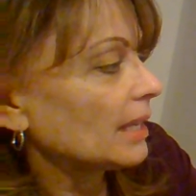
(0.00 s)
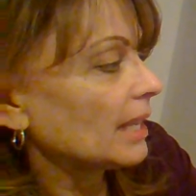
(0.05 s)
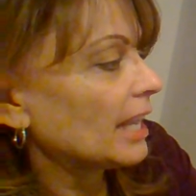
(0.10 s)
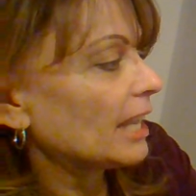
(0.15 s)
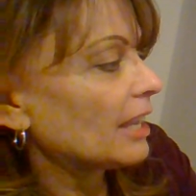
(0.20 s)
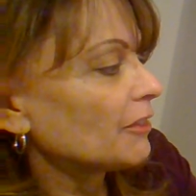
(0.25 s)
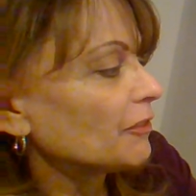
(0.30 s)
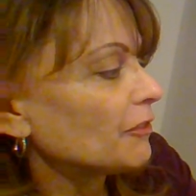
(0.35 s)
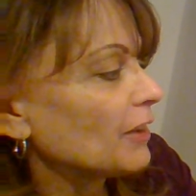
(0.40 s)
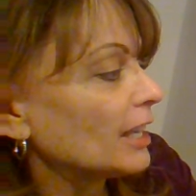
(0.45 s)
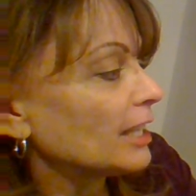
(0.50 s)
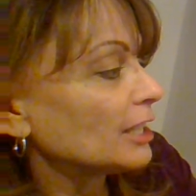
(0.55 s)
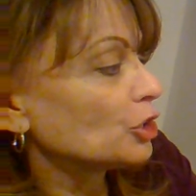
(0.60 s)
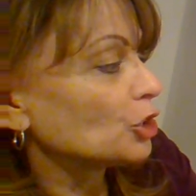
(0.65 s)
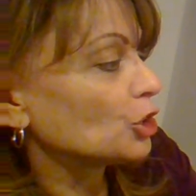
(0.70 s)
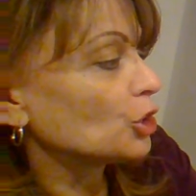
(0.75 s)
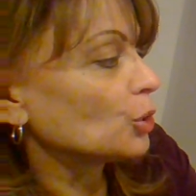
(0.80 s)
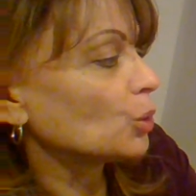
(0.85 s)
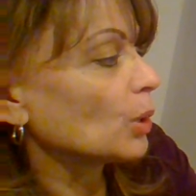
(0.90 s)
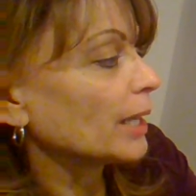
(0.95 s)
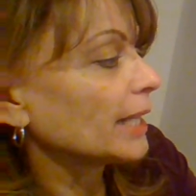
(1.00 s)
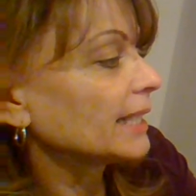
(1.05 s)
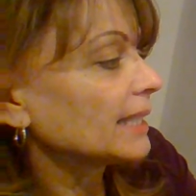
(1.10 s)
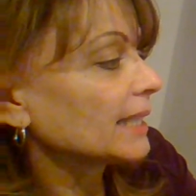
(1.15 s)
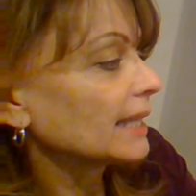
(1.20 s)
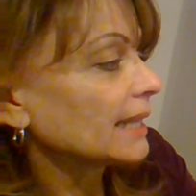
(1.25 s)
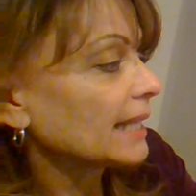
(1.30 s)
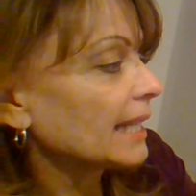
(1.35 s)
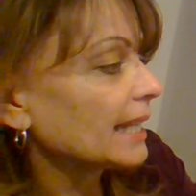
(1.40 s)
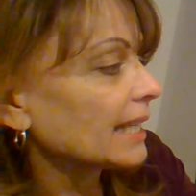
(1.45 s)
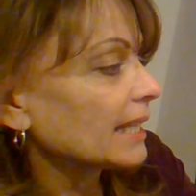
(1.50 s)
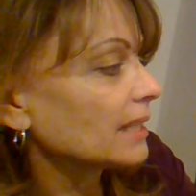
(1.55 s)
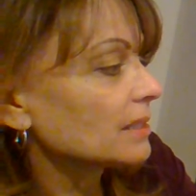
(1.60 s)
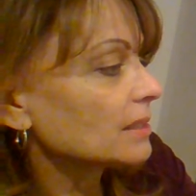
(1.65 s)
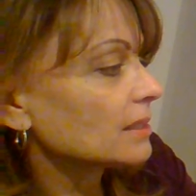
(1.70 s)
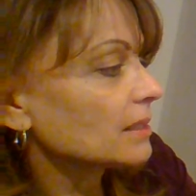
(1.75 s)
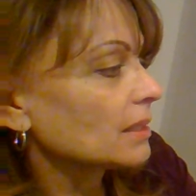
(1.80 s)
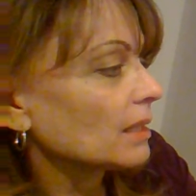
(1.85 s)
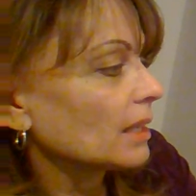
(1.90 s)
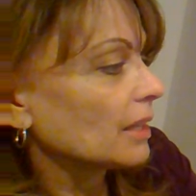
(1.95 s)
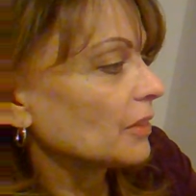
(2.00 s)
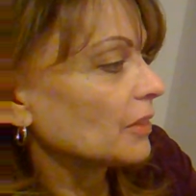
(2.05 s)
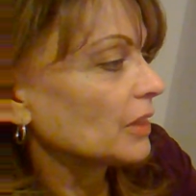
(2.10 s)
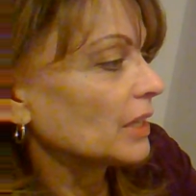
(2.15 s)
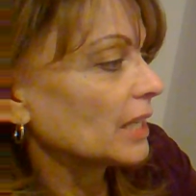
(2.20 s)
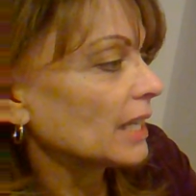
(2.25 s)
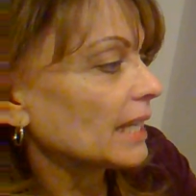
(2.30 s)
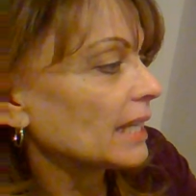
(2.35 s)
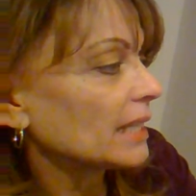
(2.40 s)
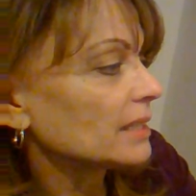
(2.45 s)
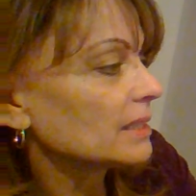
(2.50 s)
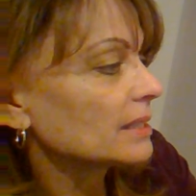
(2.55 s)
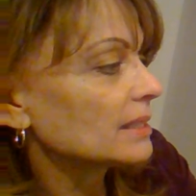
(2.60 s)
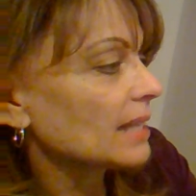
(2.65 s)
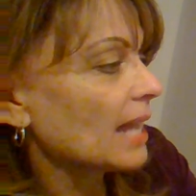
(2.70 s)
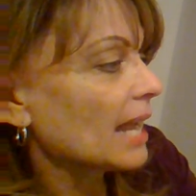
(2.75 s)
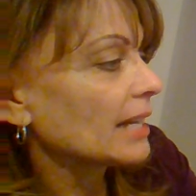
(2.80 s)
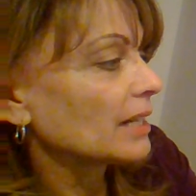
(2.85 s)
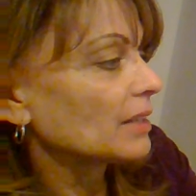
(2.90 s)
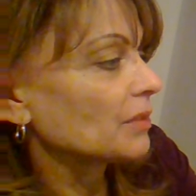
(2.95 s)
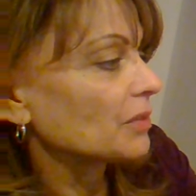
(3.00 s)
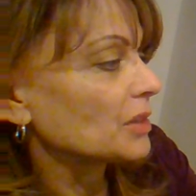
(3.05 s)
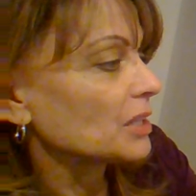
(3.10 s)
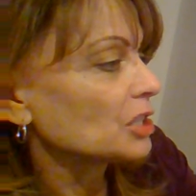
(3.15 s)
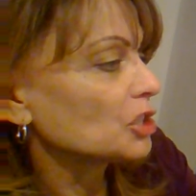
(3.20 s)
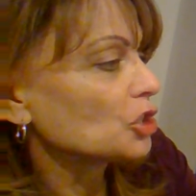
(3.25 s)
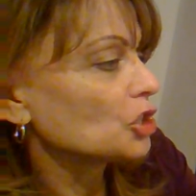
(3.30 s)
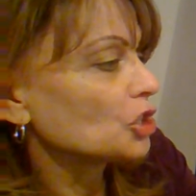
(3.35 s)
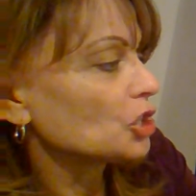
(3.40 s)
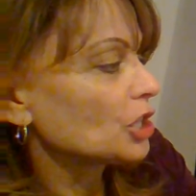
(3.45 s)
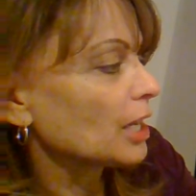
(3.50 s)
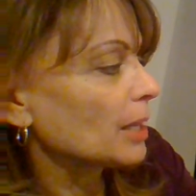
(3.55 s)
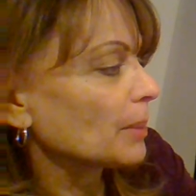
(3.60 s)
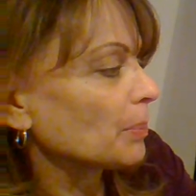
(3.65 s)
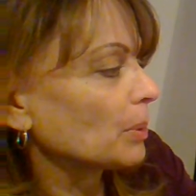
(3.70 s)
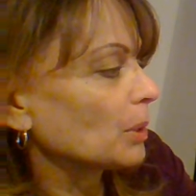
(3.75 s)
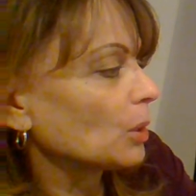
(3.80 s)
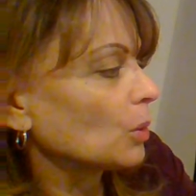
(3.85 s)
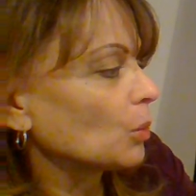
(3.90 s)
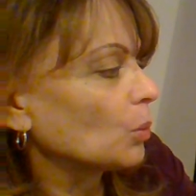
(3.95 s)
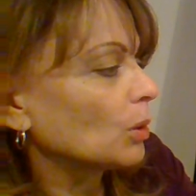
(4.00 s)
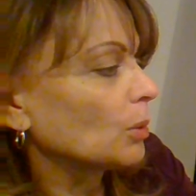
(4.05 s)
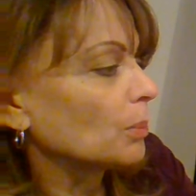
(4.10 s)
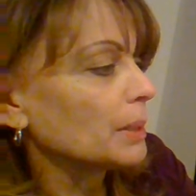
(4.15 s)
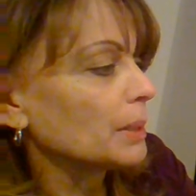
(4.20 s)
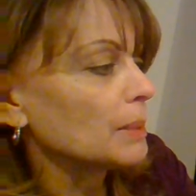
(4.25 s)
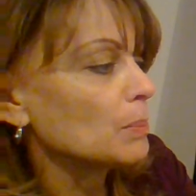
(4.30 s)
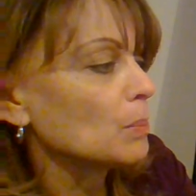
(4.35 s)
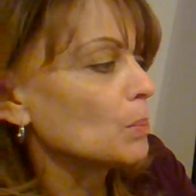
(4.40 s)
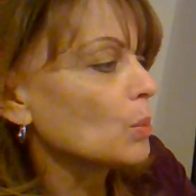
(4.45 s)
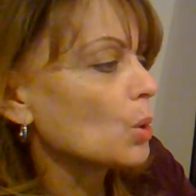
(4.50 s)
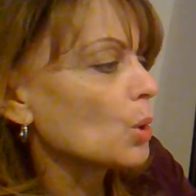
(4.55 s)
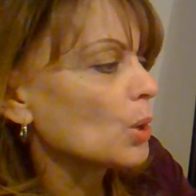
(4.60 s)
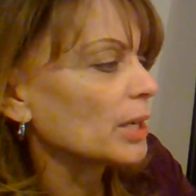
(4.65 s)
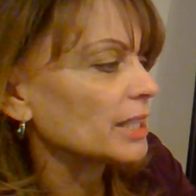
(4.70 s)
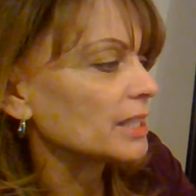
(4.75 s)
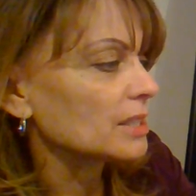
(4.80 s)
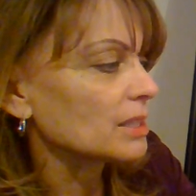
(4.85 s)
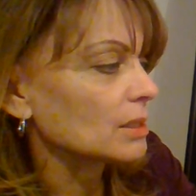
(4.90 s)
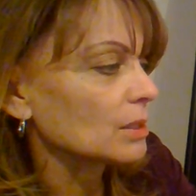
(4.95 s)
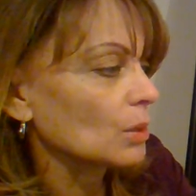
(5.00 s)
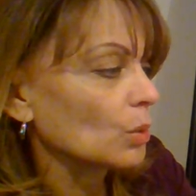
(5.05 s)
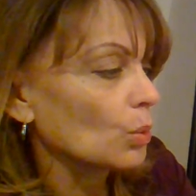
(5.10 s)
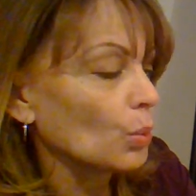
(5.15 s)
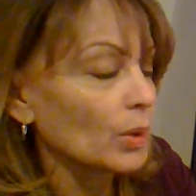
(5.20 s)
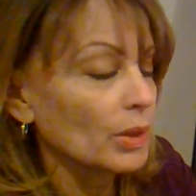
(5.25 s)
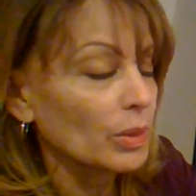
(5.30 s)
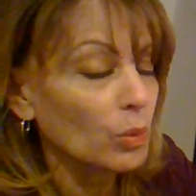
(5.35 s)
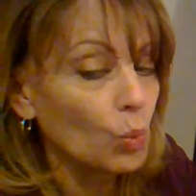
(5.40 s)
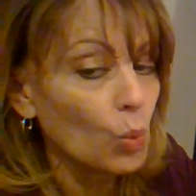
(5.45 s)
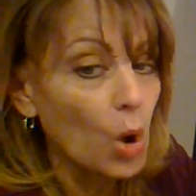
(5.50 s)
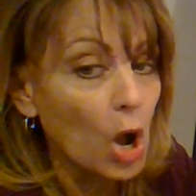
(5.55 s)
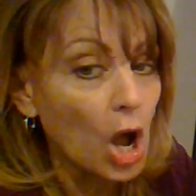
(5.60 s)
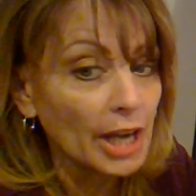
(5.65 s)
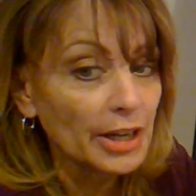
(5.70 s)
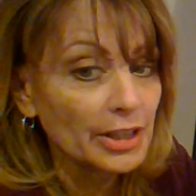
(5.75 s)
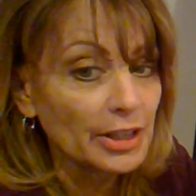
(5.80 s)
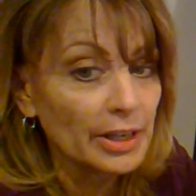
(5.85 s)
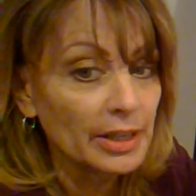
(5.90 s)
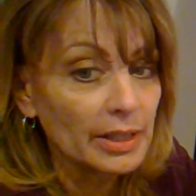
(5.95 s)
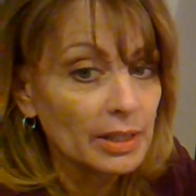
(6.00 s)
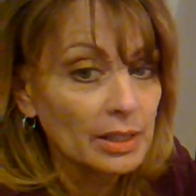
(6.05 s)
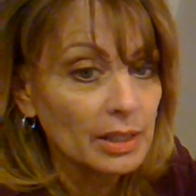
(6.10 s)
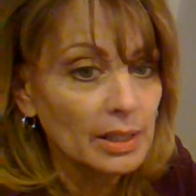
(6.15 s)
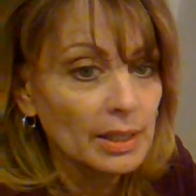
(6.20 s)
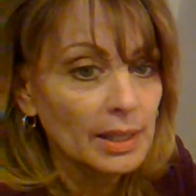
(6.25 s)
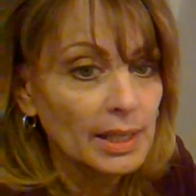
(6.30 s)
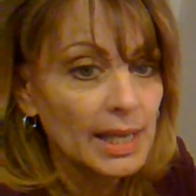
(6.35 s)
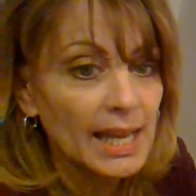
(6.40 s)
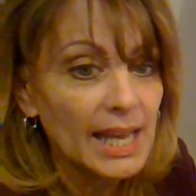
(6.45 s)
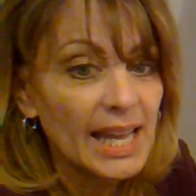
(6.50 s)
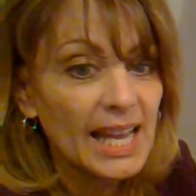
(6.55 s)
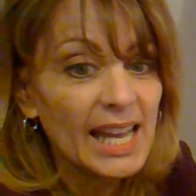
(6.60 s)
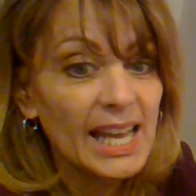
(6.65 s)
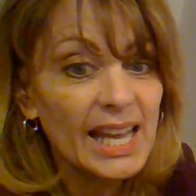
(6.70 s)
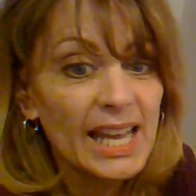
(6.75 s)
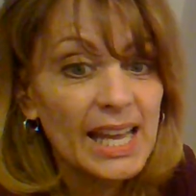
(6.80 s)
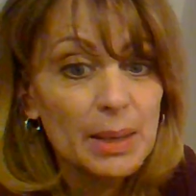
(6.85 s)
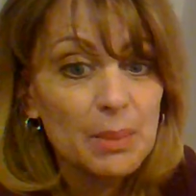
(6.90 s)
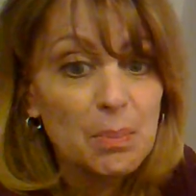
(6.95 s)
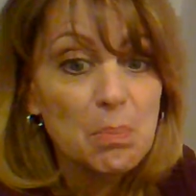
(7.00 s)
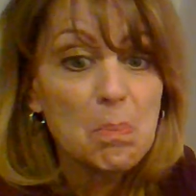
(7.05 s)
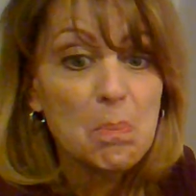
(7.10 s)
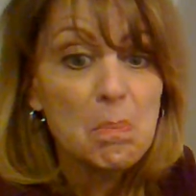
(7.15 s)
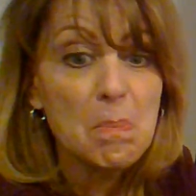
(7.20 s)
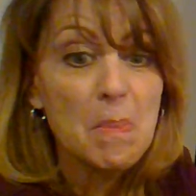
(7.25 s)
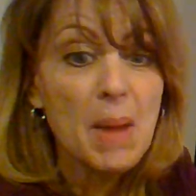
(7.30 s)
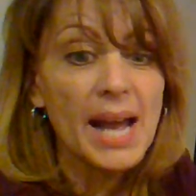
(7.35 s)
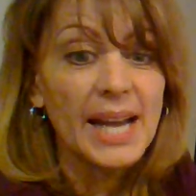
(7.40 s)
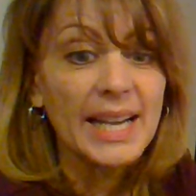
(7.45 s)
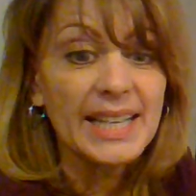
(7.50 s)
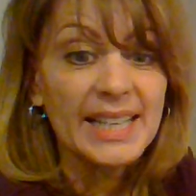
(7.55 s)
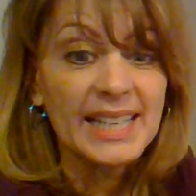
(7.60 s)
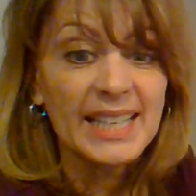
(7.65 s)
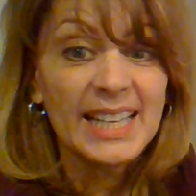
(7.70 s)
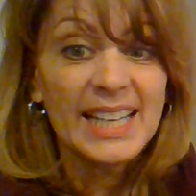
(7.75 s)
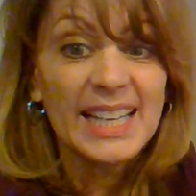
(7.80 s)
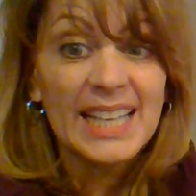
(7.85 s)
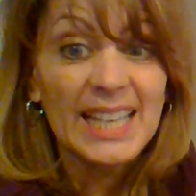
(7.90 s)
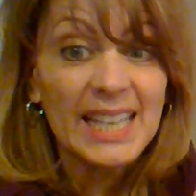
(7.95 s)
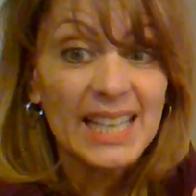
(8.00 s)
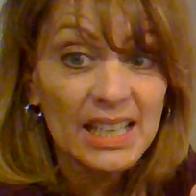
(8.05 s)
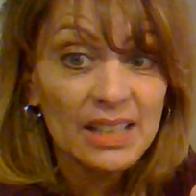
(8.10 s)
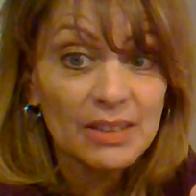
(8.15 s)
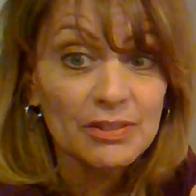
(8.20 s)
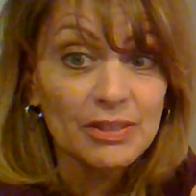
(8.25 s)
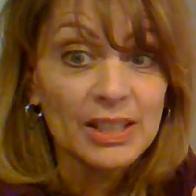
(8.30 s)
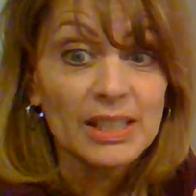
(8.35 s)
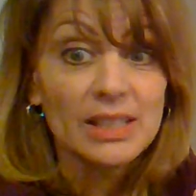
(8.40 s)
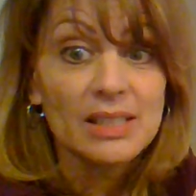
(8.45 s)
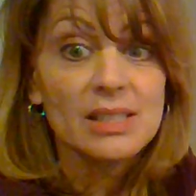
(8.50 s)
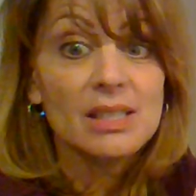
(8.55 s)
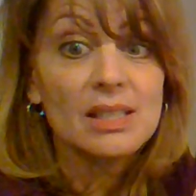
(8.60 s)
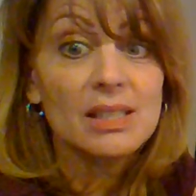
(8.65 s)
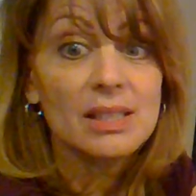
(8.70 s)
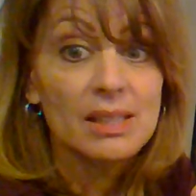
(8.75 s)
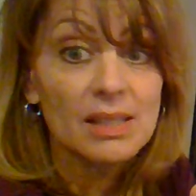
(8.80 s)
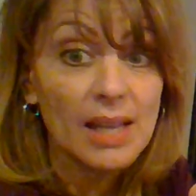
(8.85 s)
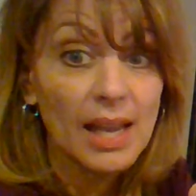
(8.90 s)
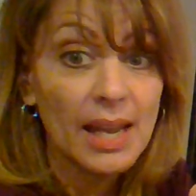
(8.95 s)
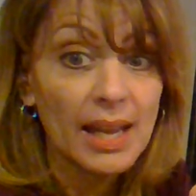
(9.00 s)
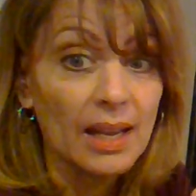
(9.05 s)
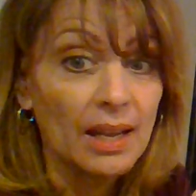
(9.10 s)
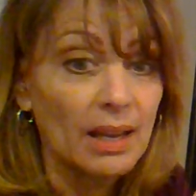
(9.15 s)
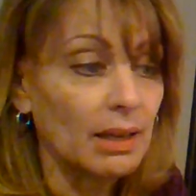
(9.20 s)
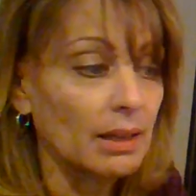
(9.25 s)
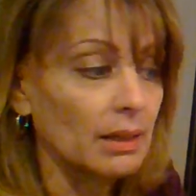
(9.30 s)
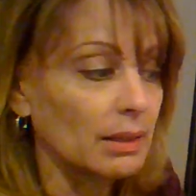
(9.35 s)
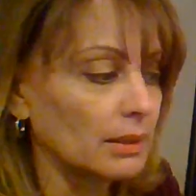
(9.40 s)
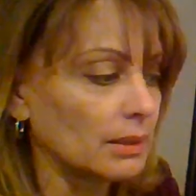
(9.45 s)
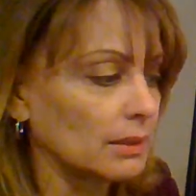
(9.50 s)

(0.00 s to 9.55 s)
If a joint leaks, the inside of this ship will be moist with water. It might even sink.